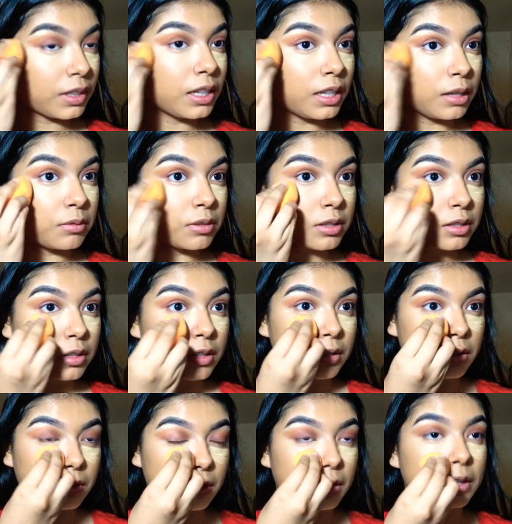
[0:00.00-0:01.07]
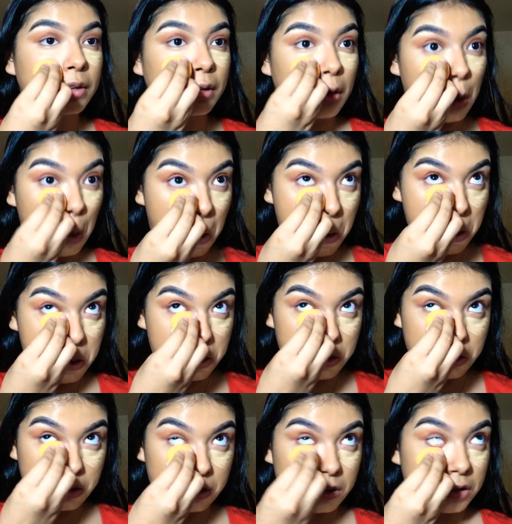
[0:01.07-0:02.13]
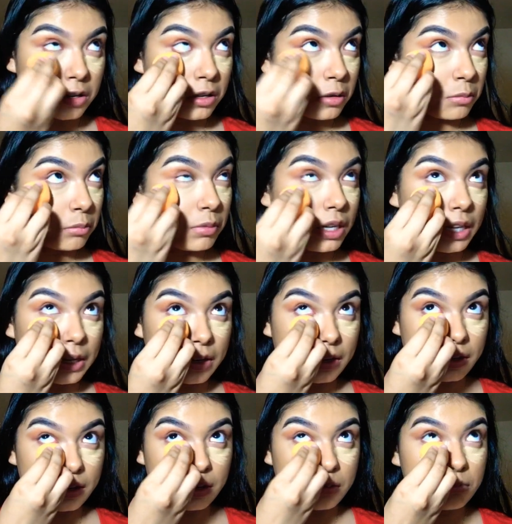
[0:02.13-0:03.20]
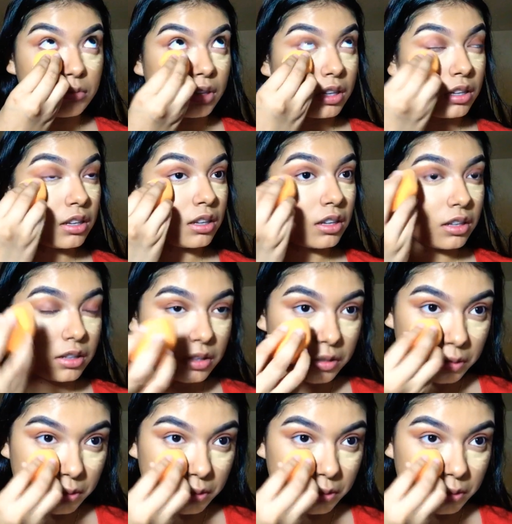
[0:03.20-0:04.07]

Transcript: And I'm just gonna go ahead, blend it and blend it.